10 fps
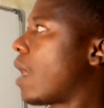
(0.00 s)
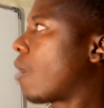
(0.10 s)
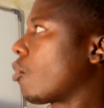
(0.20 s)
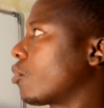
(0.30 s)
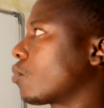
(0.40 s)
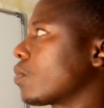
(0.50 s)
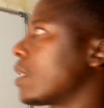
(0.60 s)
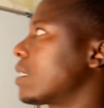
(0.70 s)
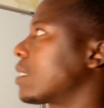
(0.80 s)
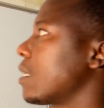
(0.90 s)
according
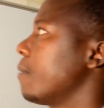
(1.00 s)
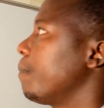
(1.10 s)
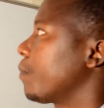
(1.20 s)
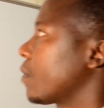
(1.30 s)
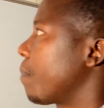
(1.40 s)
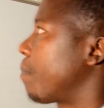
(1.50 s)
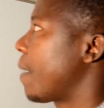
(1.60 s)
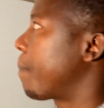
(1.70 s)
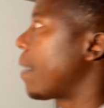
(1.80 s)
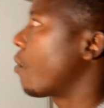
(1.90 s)
to this
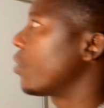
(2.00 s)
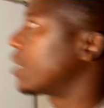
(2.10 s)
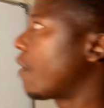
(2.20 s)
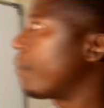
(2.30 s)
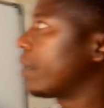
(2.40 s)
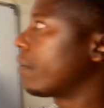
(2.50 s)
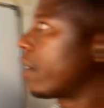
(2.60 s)
paper which have been